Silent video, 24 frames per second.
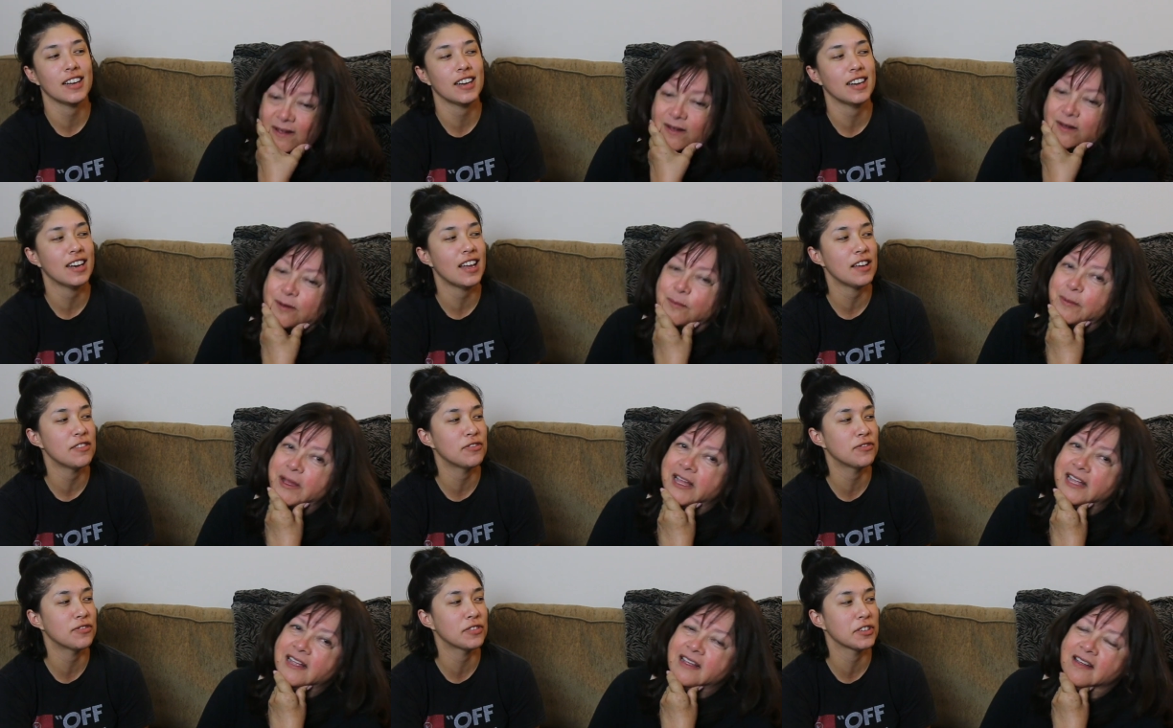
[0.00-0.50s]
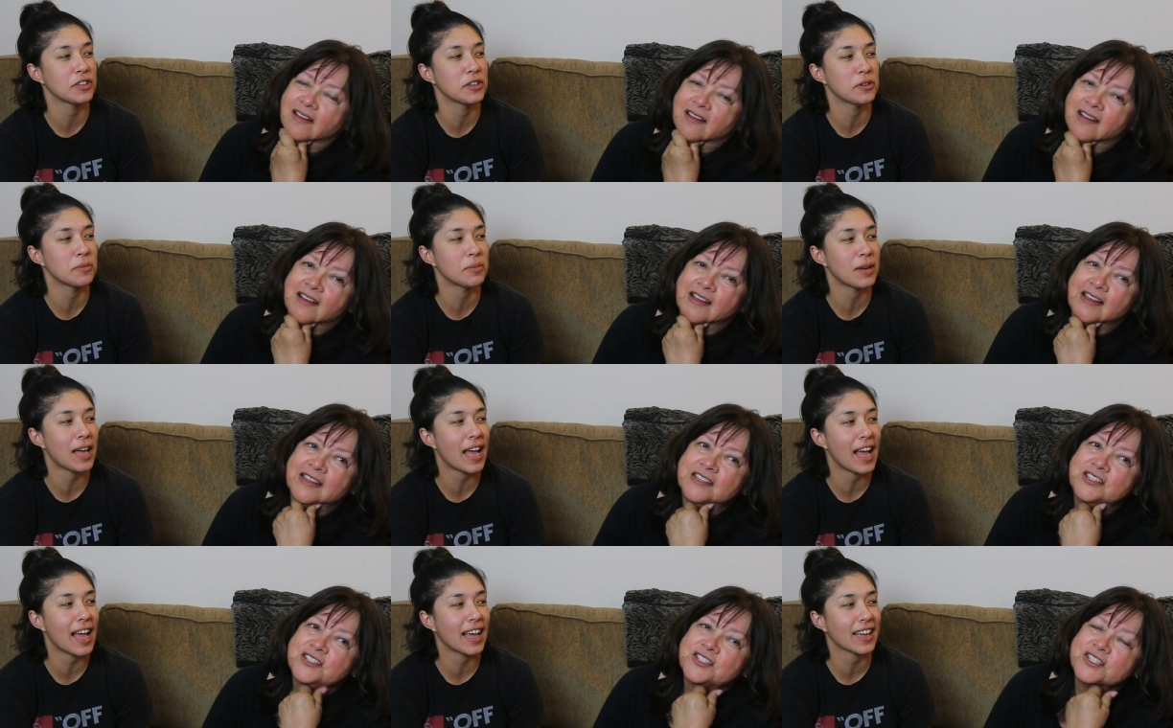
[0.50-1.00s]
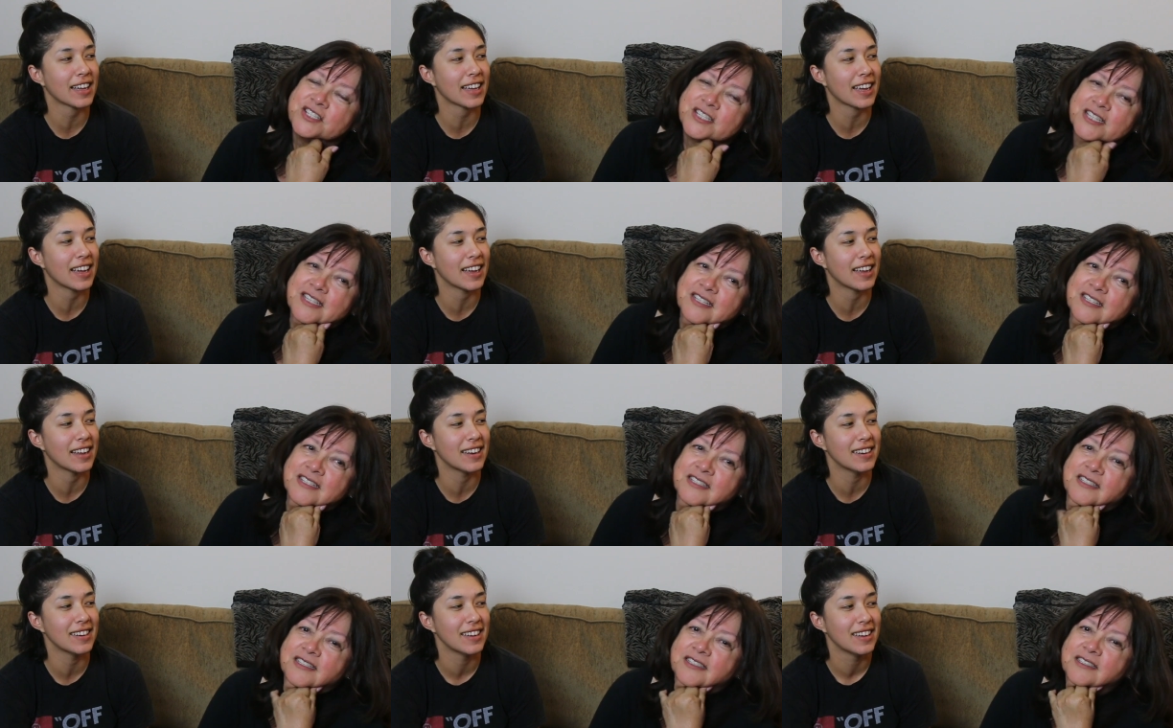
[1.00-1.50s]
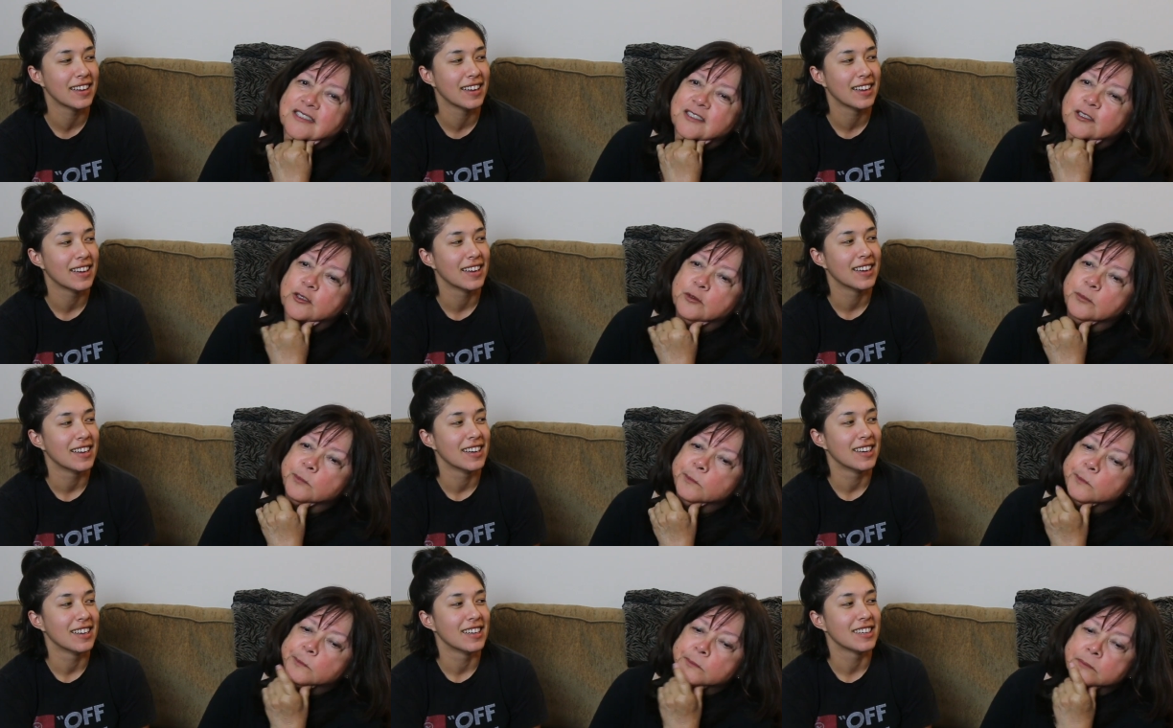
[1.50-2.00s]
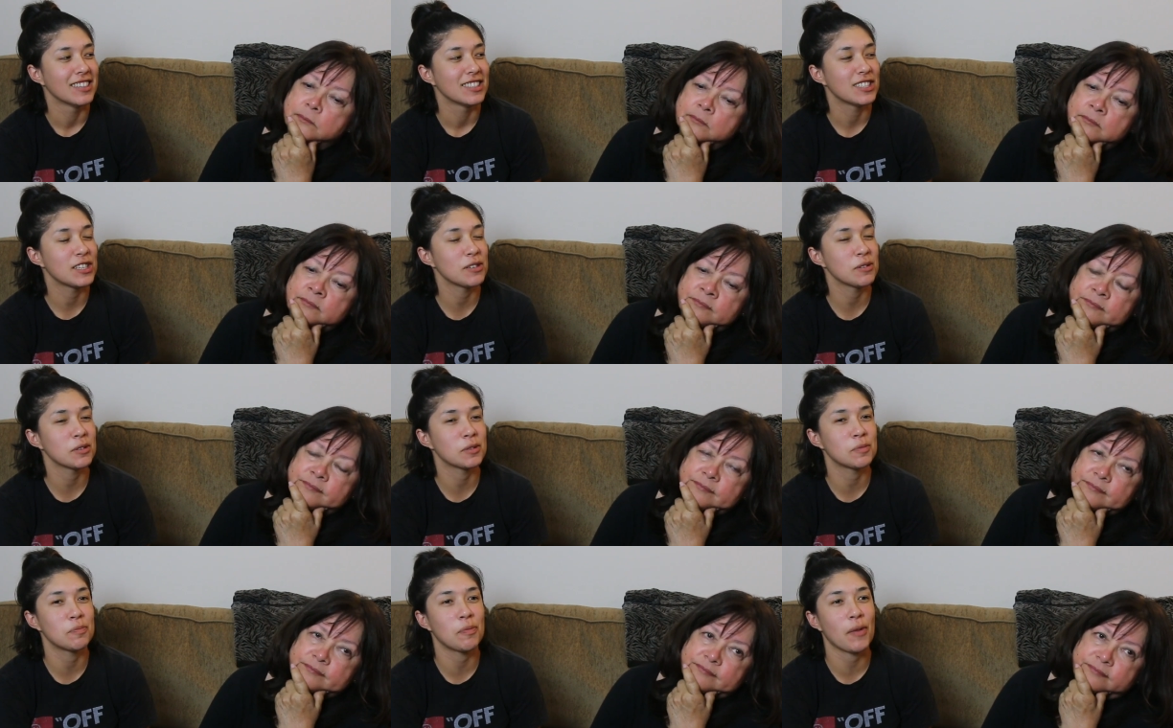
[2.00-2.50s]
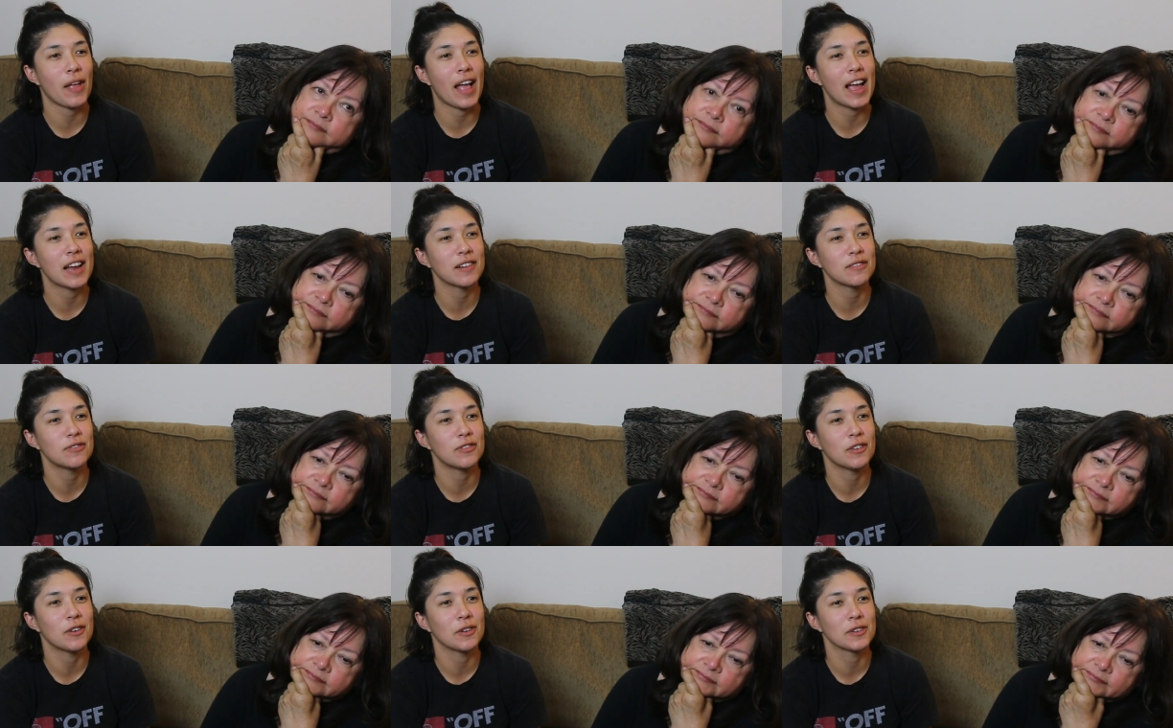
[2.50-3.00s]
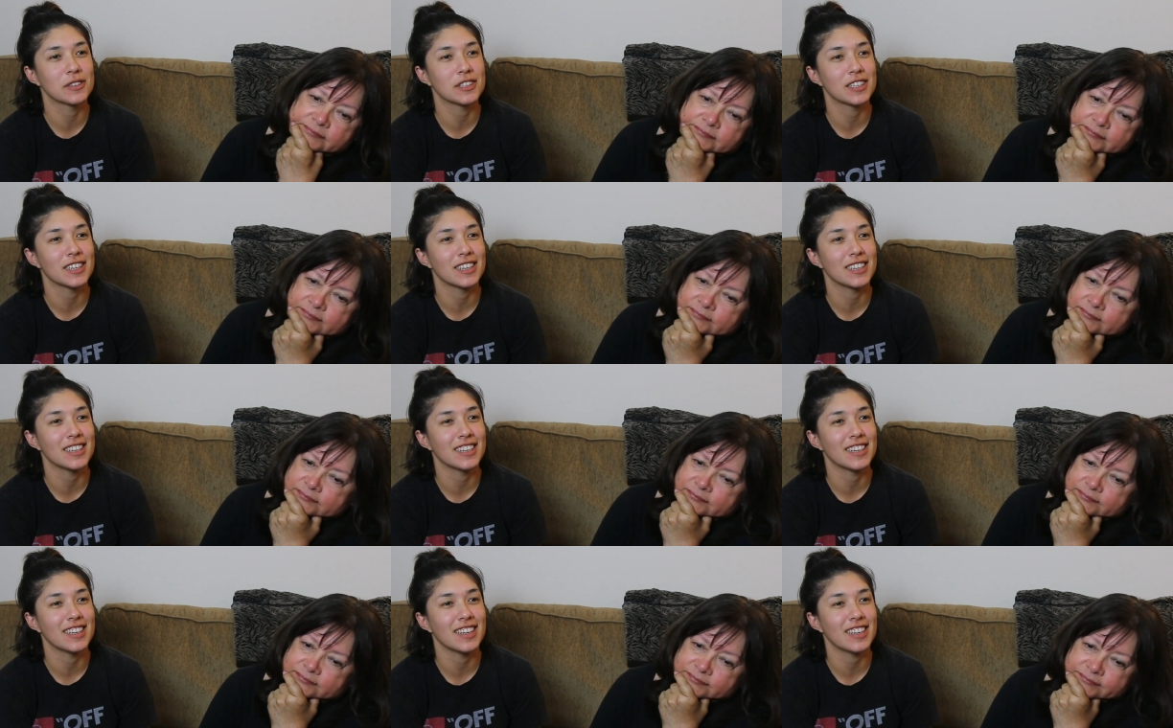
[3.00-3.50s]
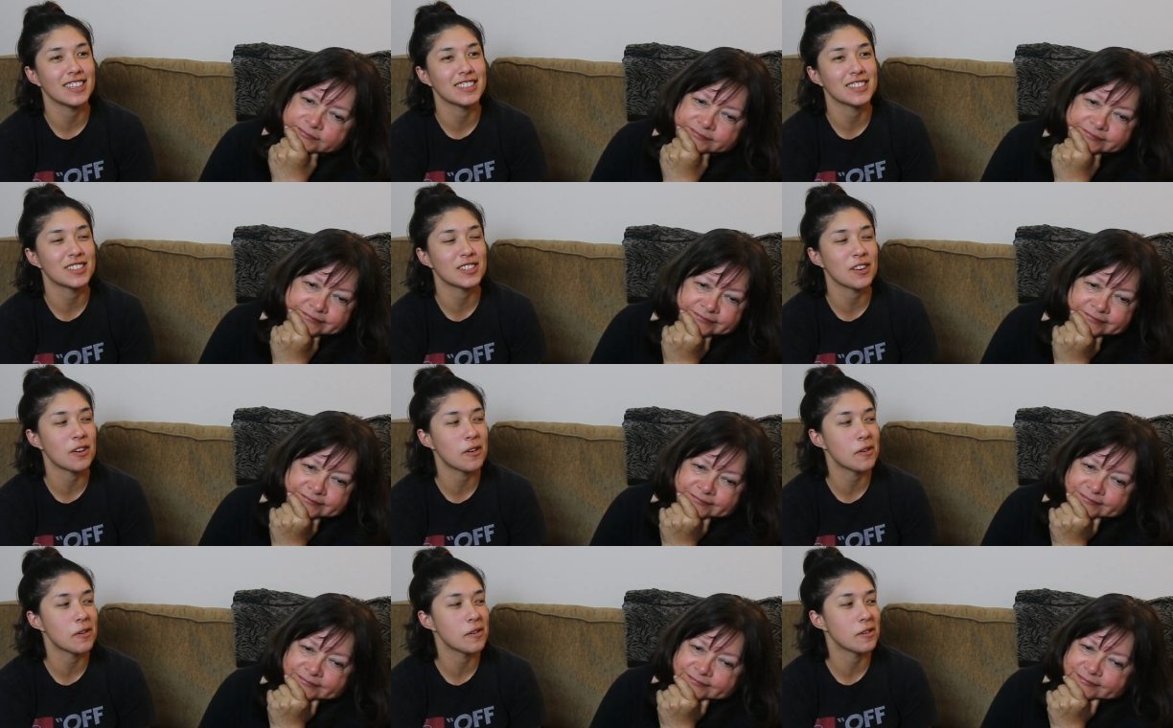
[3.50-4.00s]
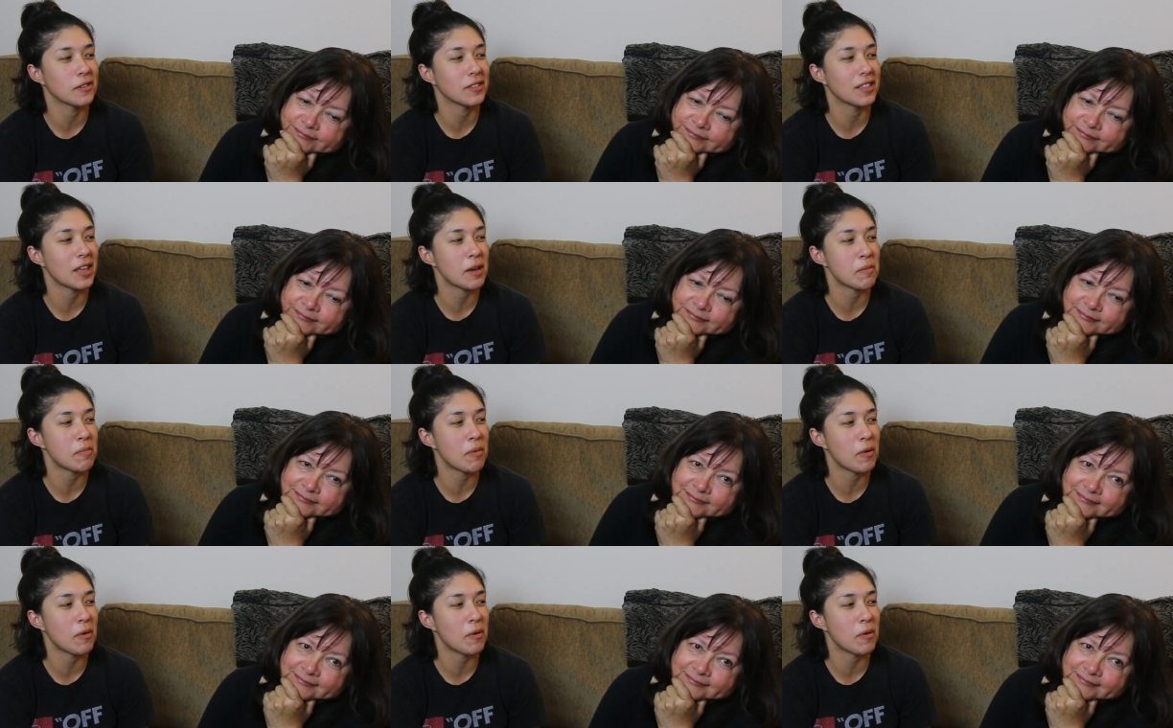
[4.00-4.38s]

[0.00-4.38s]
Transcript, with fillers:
Speaker 1: oh and I flew back and she was blindfolded and so they